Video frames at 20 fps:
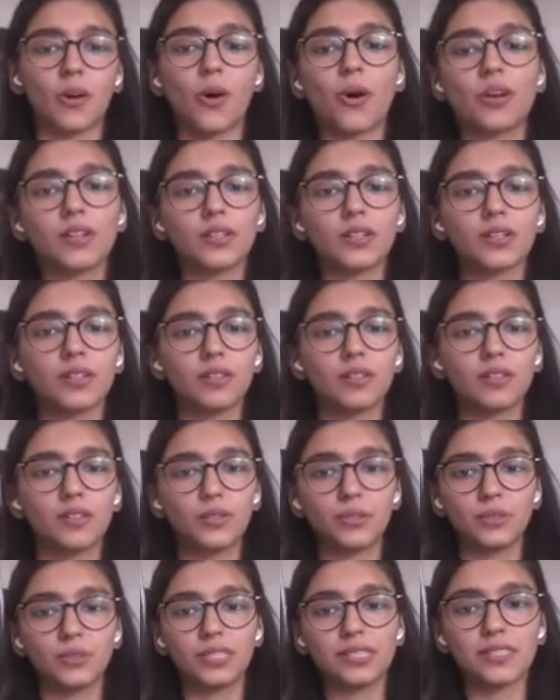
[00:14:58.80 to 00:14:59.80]
order
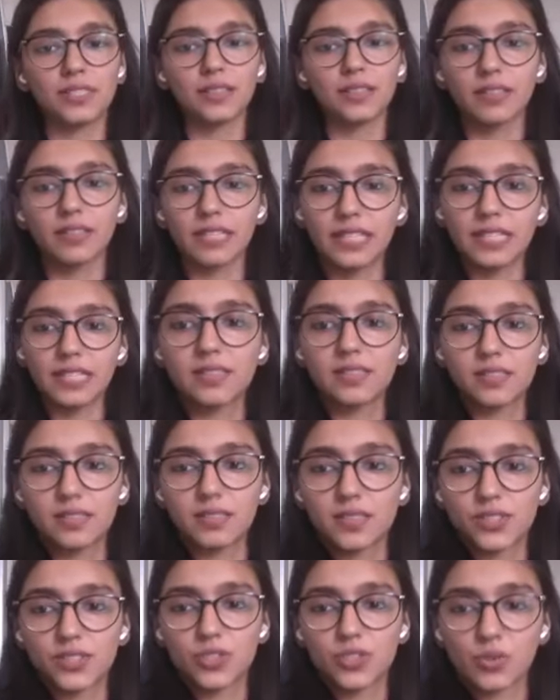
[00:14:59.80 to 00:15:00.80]
to these ingredients
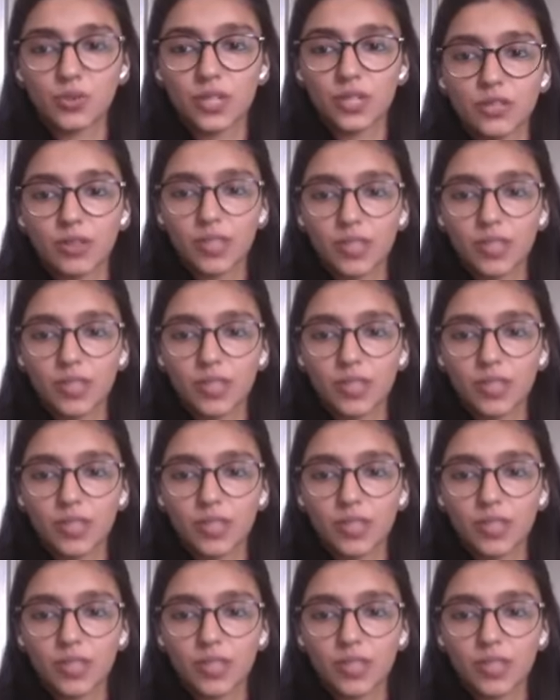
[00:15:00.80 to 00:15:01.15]
in this cookie.